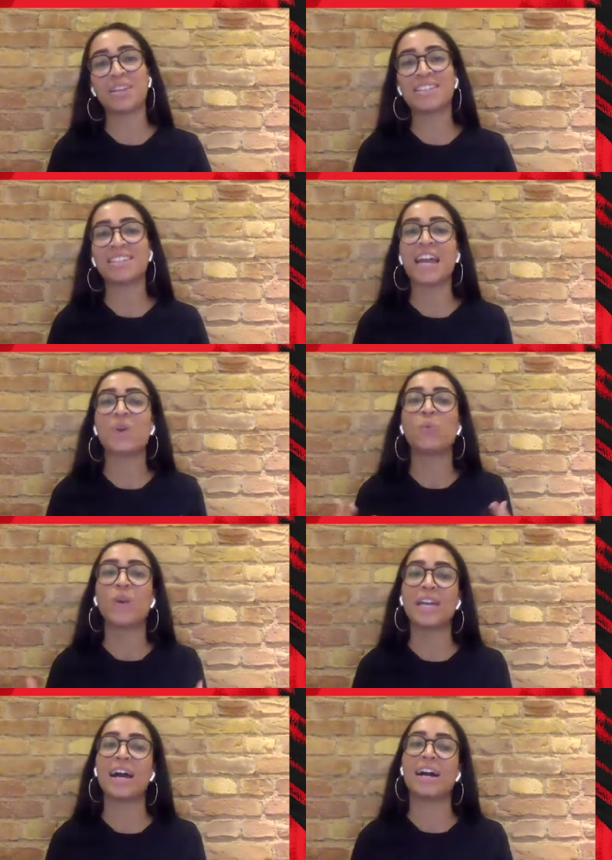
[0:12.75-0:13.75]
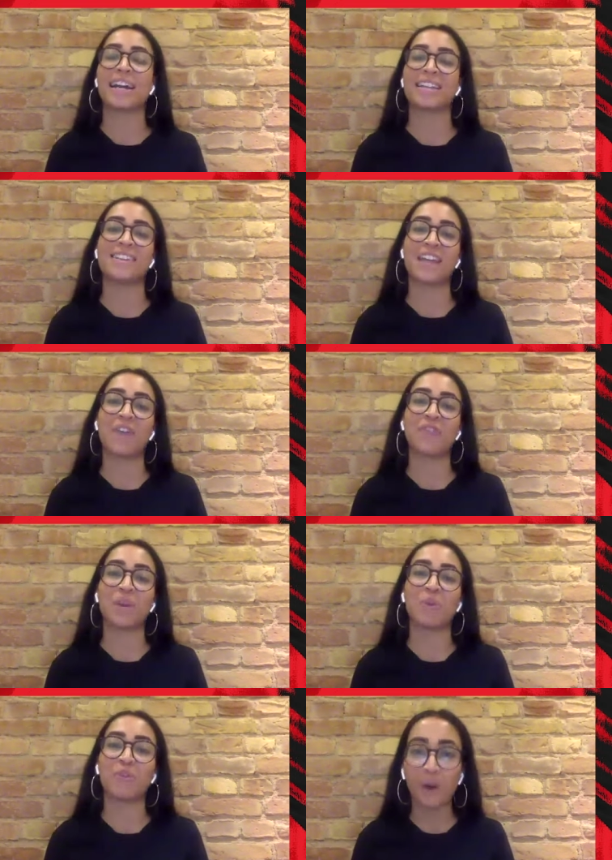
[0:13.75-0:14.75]
And today we are getting a
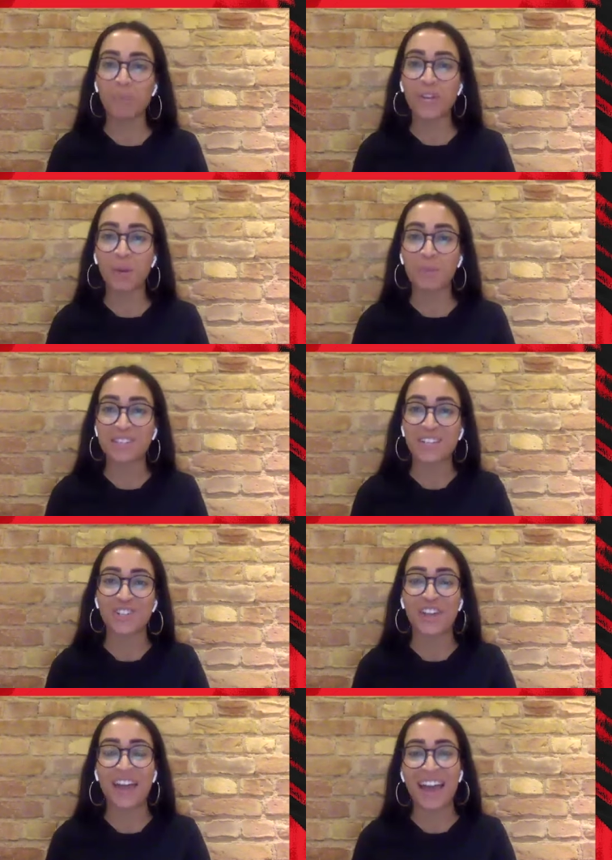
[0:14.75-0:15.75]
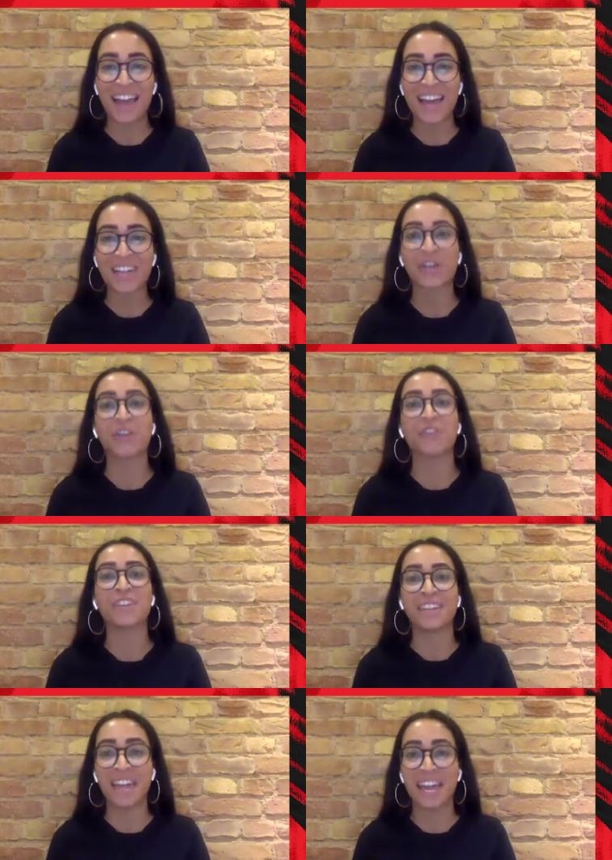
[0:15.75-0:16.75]
view from the opposition ahead of
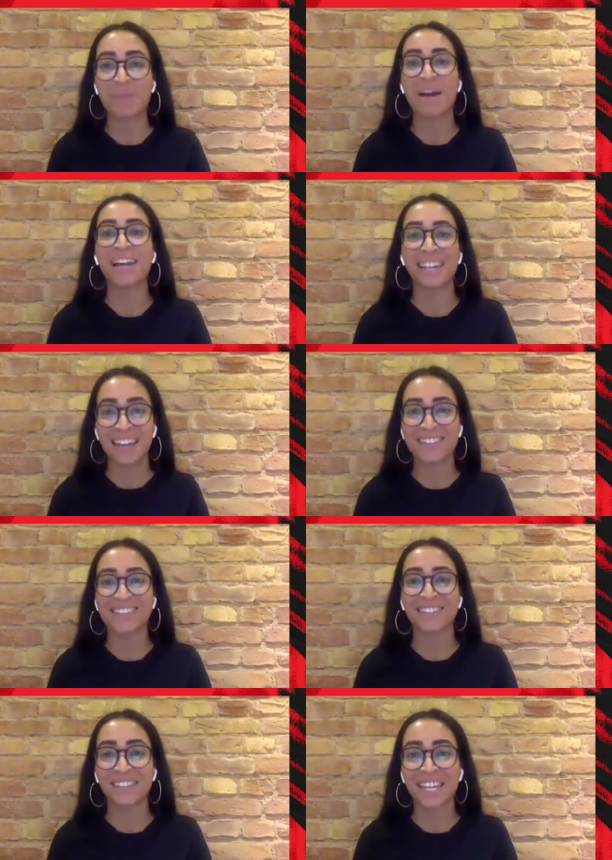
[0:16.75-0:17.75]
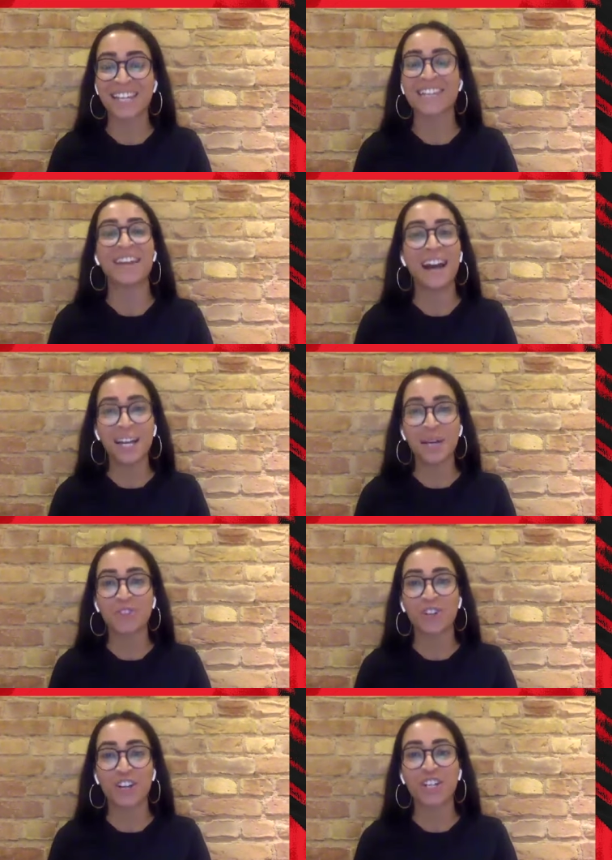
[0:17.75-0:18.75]
the game against Leeds. And I am
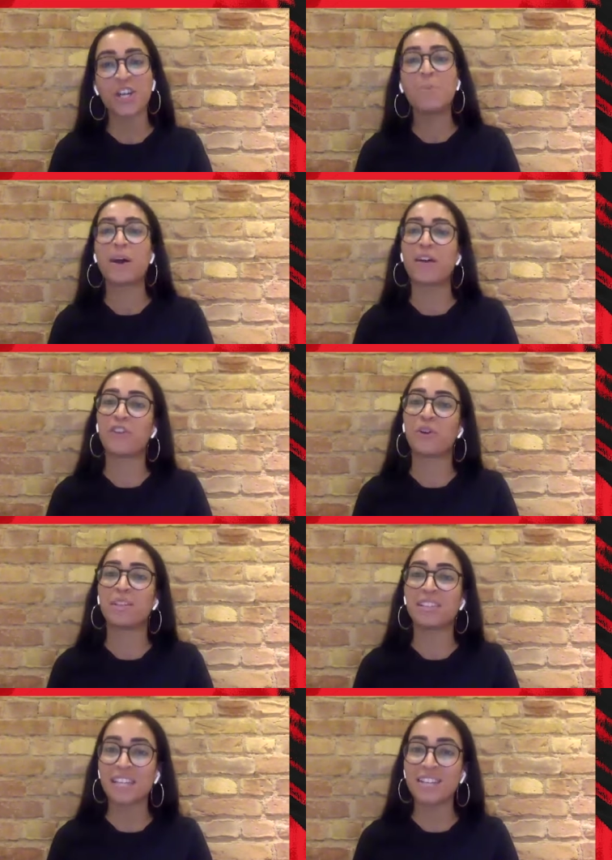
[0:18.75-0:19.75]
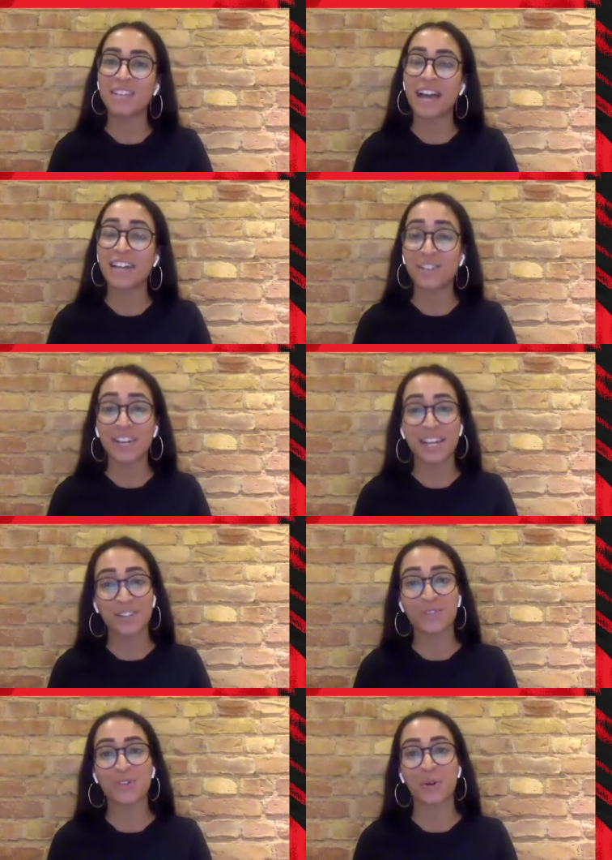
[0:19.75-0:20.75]
joined by former Leeds and
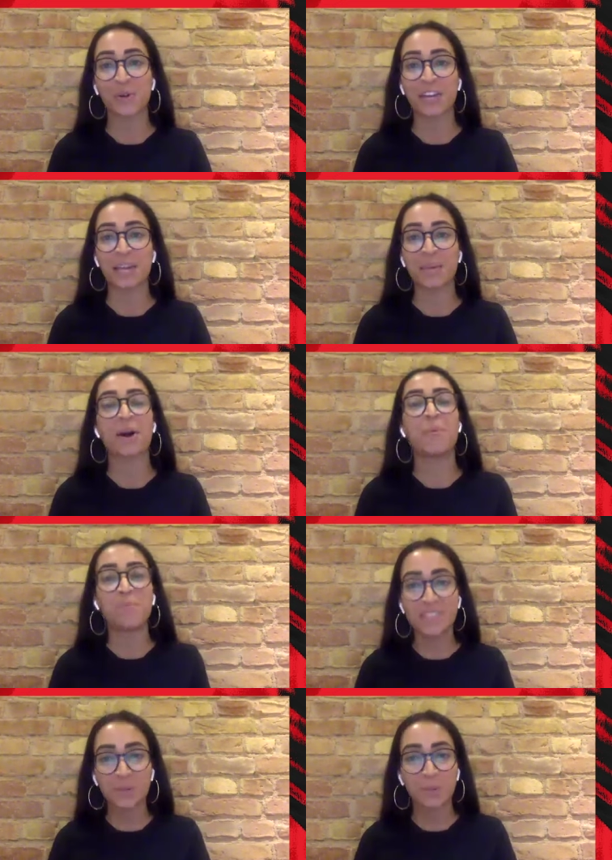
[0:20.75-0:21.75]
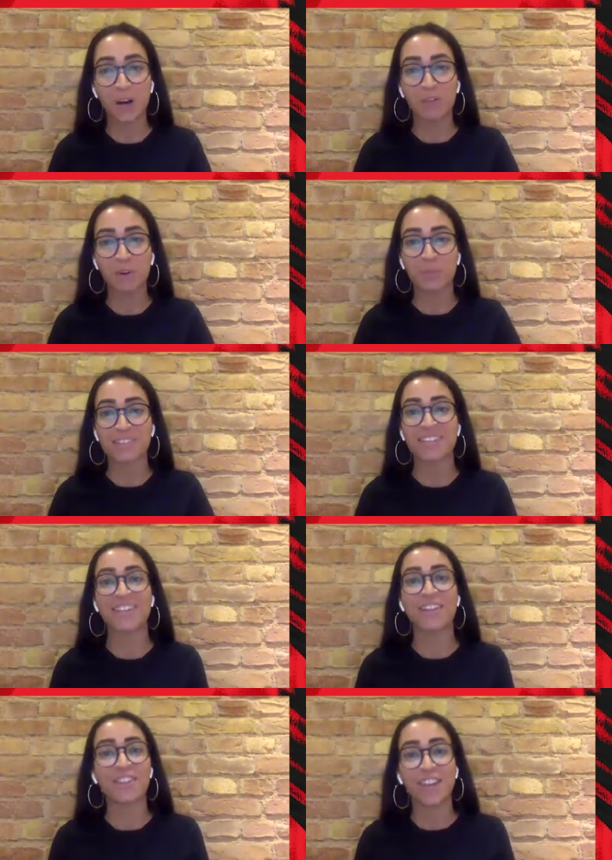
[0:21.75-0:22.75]
England goalkeeper, Mr. Paul
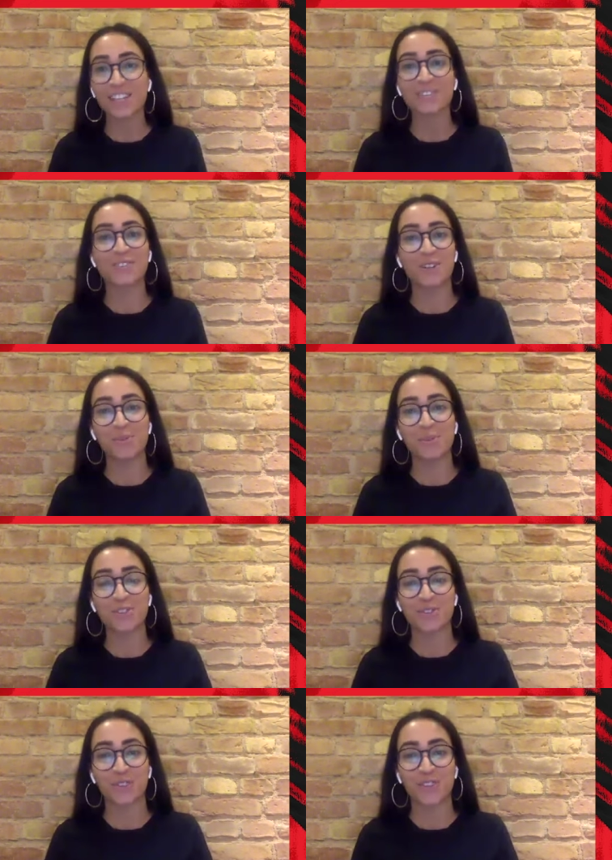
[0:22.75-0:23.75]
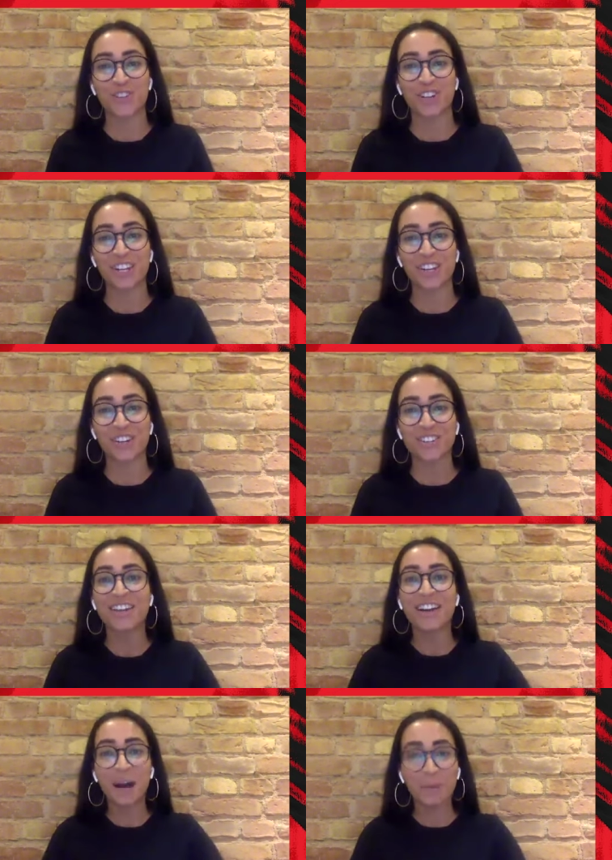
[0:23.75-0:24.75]
Robinson. Thank you so much for joining us.
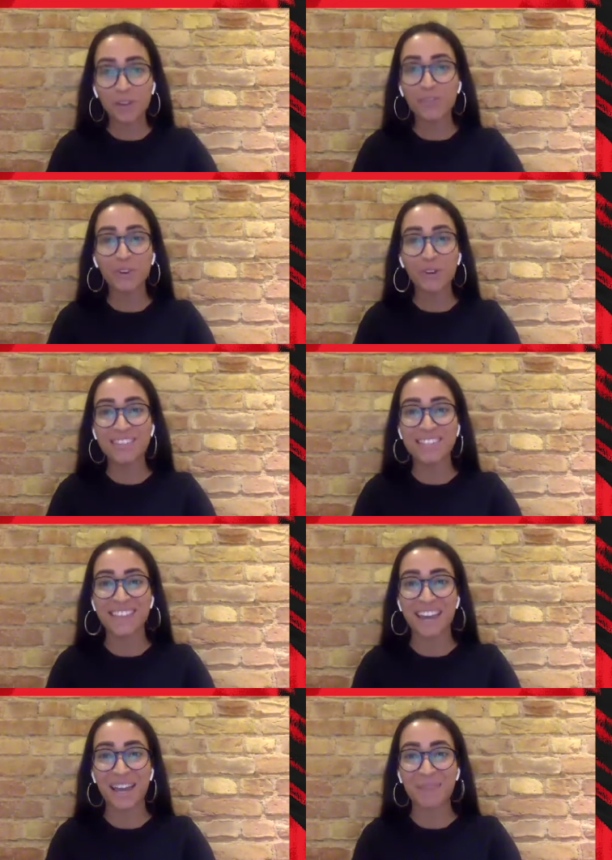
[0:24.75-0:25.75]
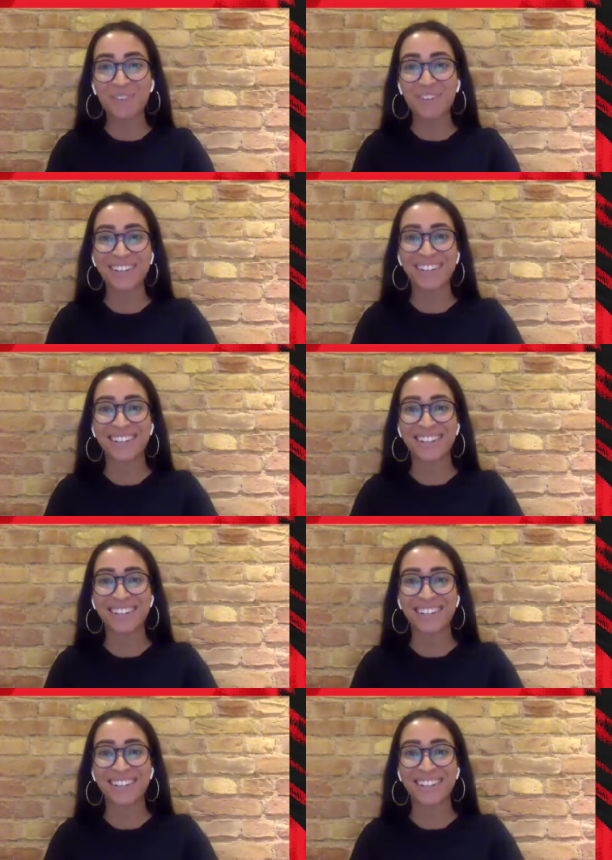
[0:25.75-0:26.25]
I'm looking forward to this game.